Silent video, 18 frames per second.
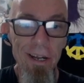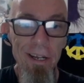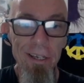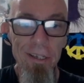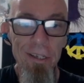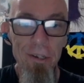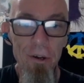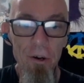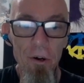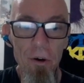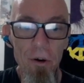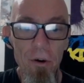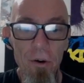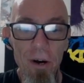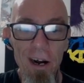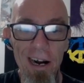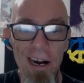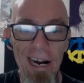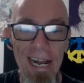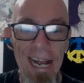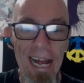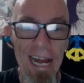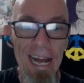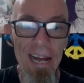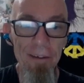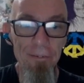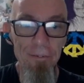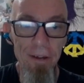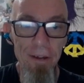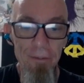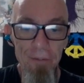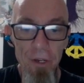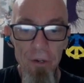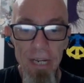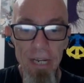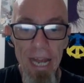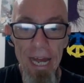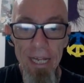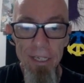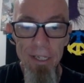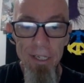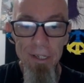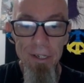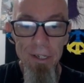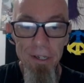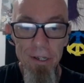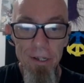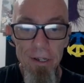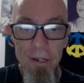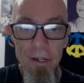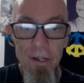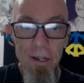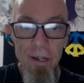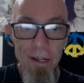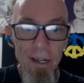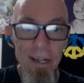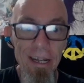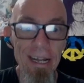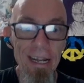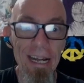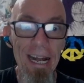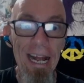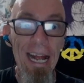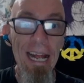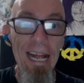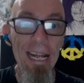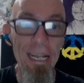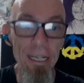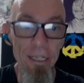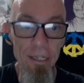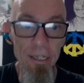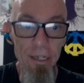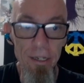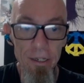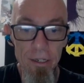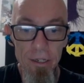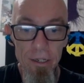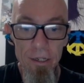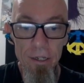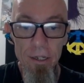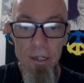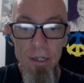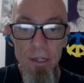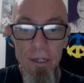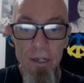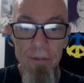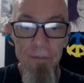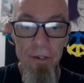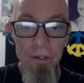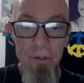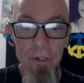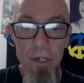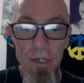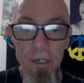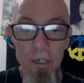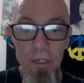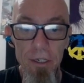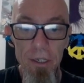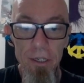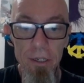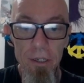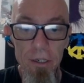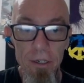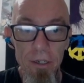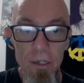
So I have a few cats and a few dogs.